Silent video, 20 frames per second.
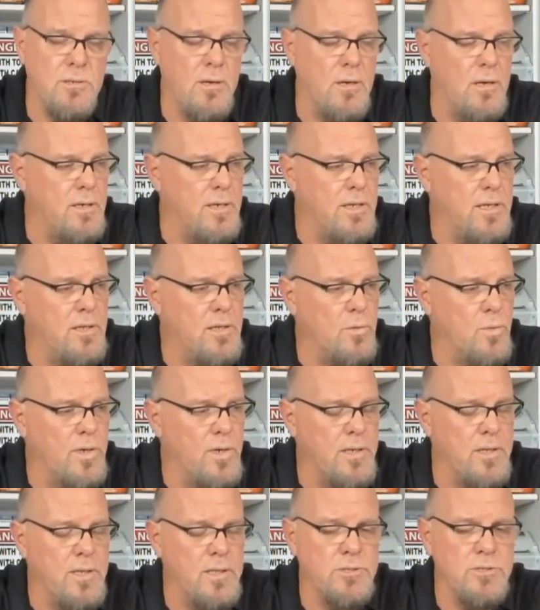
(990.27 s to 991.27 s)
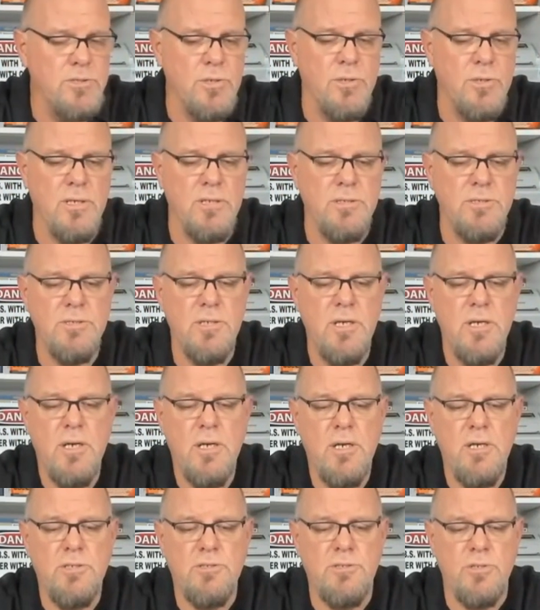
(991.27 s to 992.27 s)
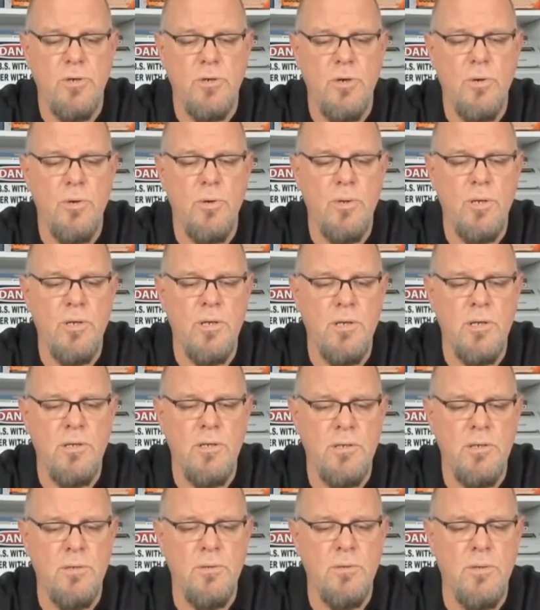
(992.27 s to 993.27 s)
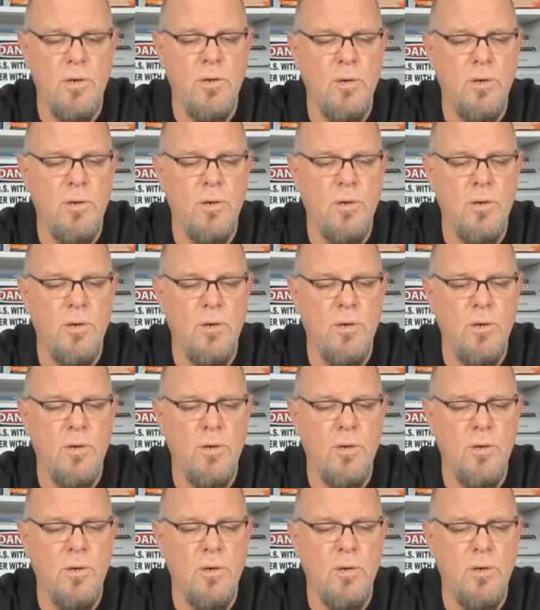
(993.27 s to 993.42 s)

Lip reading: on either one of these units. So, you know,